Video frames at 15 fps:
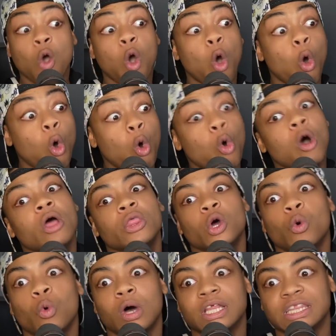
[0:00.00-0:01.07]
Oh, the
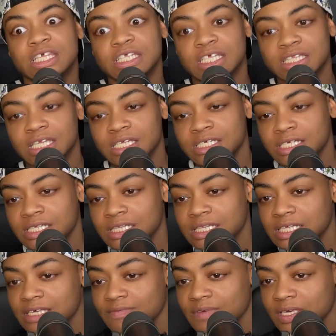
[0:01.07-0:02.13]
one thing that they didn't
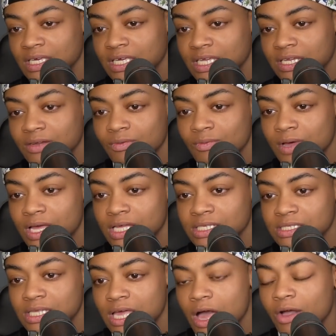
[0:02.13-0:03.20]
leave in
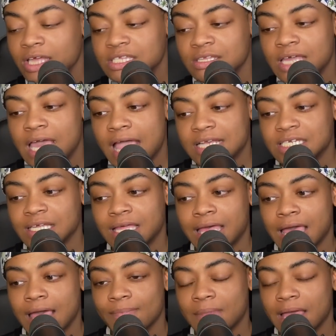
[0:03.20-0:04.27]
was okay. So they actually
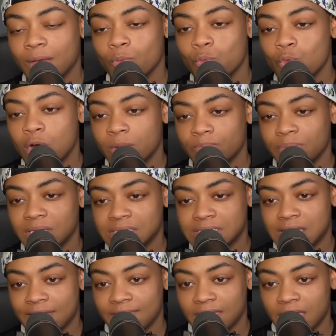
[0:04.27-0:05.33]
kept like one piece
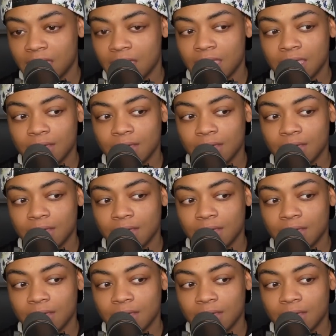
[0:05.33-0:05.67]
of it.